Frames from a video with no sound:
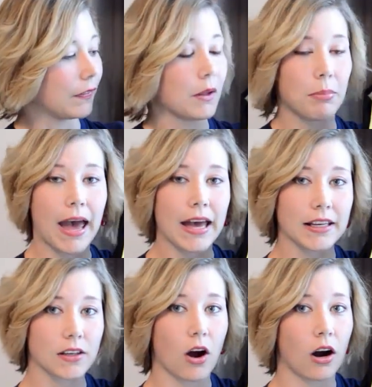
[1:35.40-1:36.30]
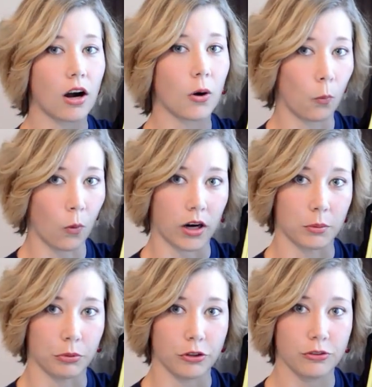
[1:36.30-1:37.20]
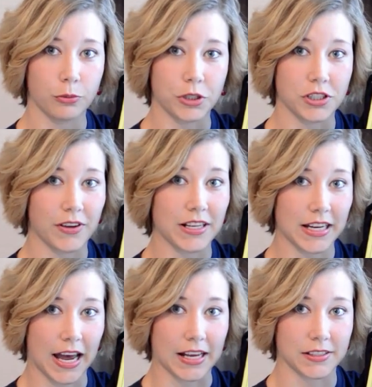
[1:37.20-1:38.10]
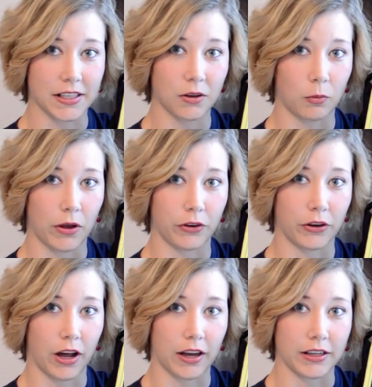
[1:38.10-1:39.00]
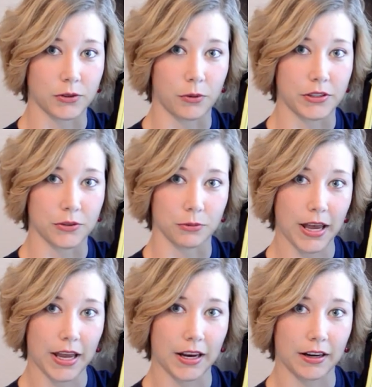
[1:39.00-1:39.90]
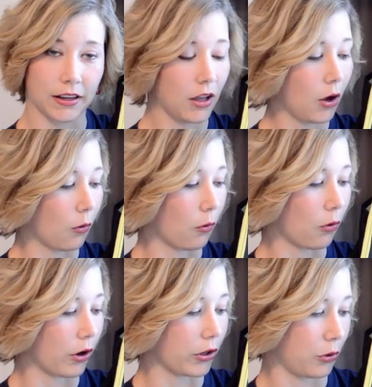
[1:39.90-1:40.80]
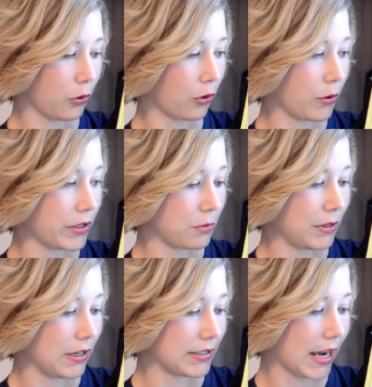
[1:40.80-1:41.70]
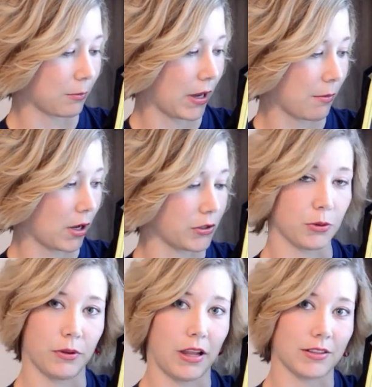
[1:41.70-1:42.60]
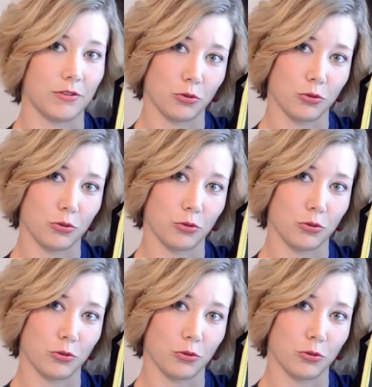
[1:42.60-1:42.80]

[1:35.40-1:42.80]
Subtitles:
The bags are waterproof, which is fantastic, whether or not it's going to rain or you're going to be attacked by a monster with lots of